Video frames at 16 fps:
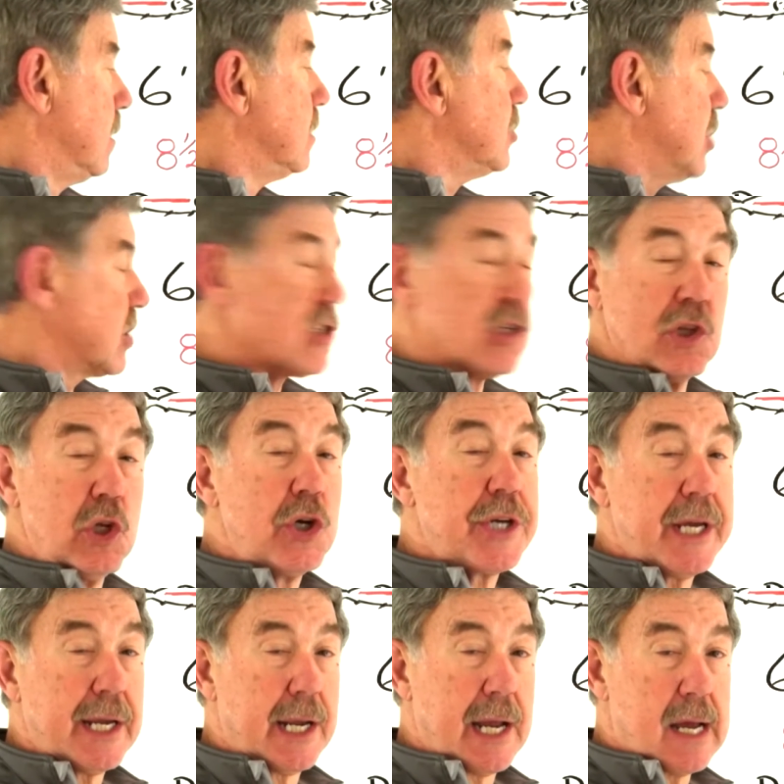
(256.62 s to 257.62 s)
just
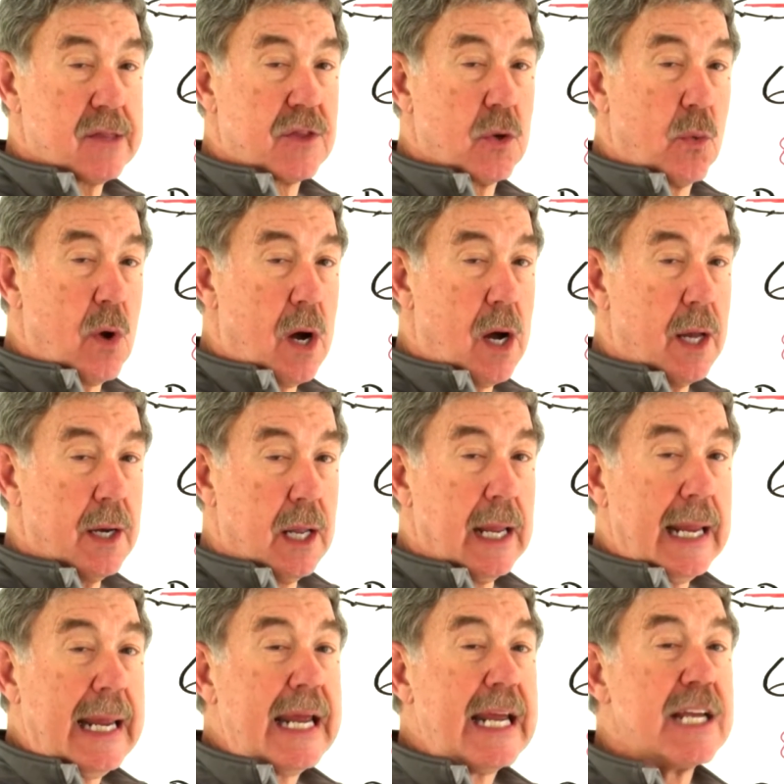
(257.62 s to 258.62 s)
looking at the rod,
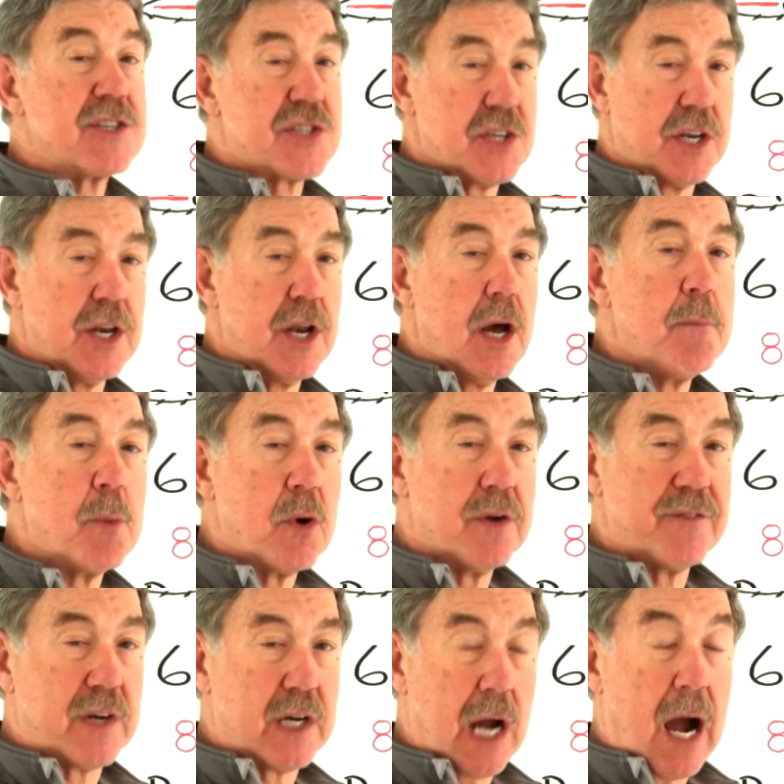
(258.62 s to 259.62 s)
is the number
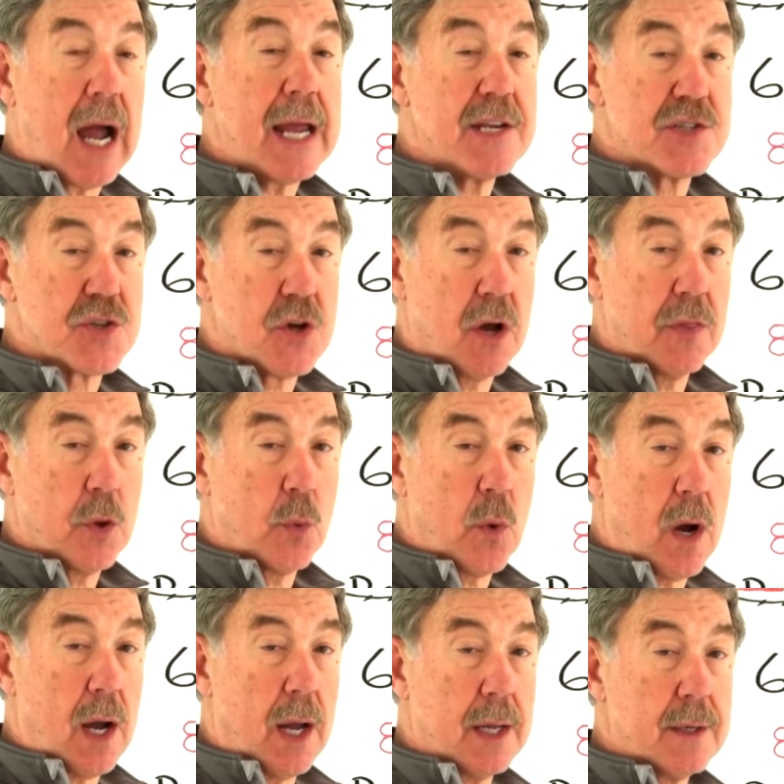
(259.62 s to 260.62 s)
of guides on the
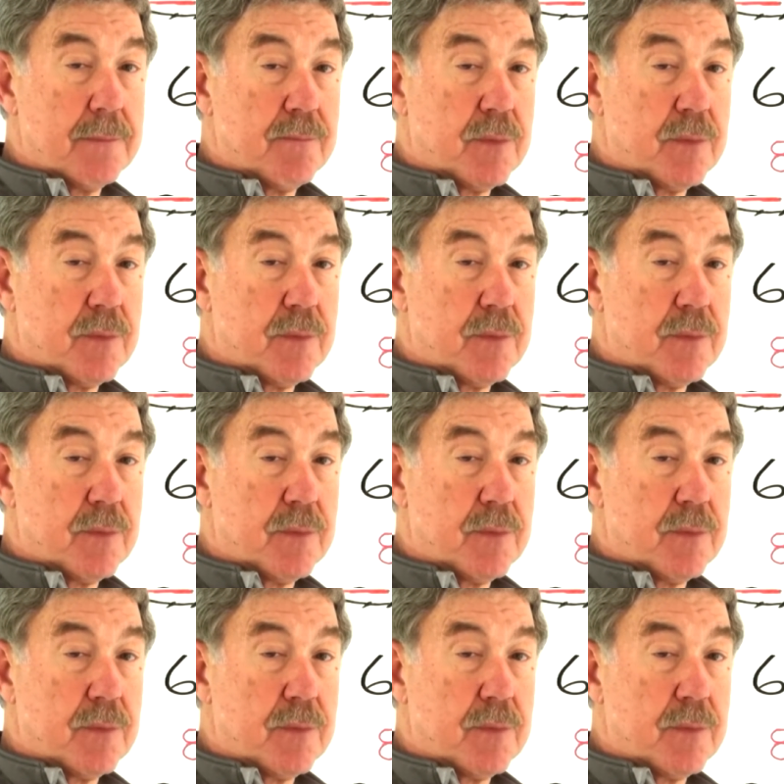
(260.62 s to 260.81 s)
rod.